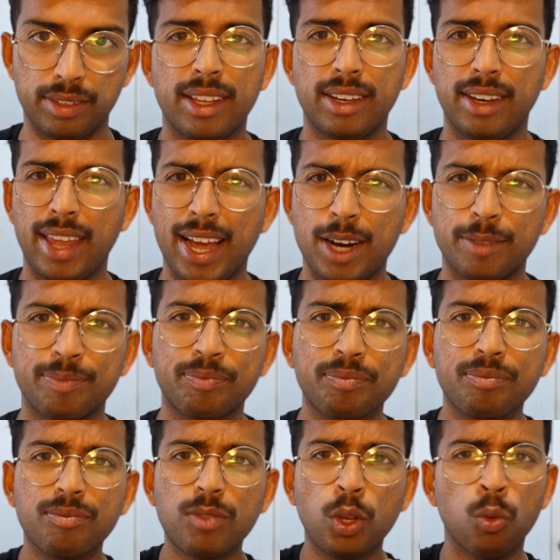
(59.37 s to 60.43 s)
Now,
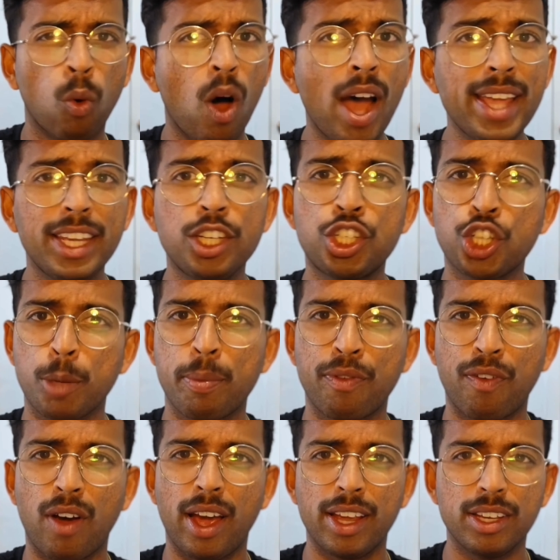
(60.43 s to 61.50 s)
why is
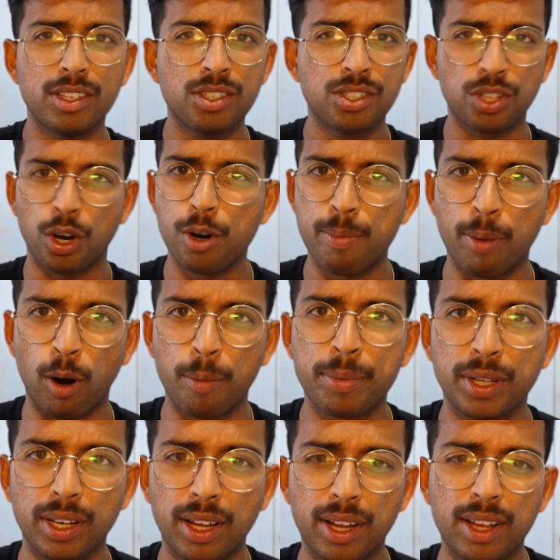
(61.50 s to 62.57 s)
Shopify so popular?